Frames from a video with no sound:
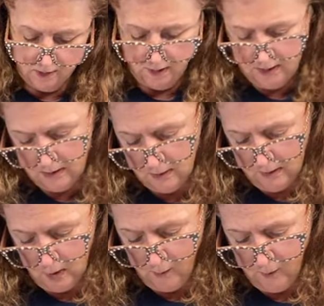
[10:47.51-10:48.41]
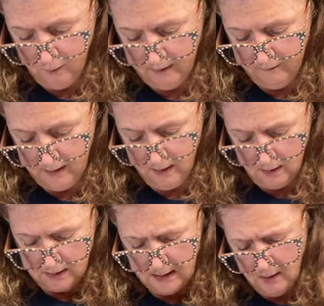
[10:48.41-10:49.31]
so I just took it off with my
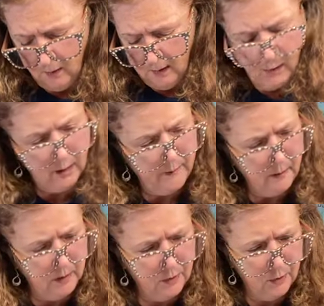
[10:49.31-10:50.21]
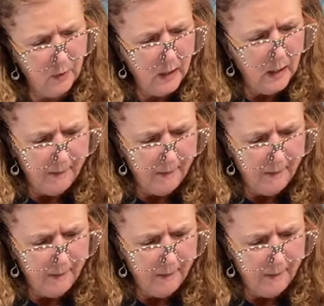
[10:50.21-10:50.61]
finger because I know I want to maybe do